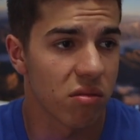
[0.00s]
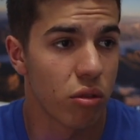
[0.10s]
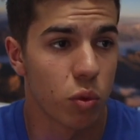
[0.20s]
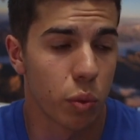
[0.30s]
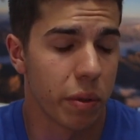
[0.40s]
or
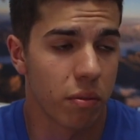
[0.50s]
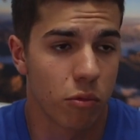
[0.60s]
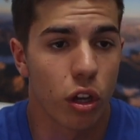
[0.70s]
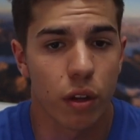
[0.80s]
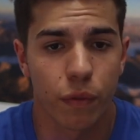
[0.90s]
it would be
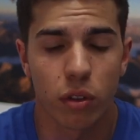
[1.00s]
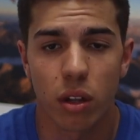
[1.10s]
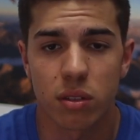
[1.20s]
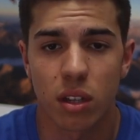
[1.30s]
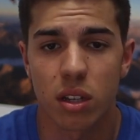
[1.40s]
good if you
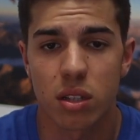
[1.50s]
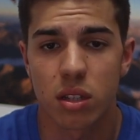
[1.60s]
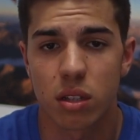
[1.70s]
downsized,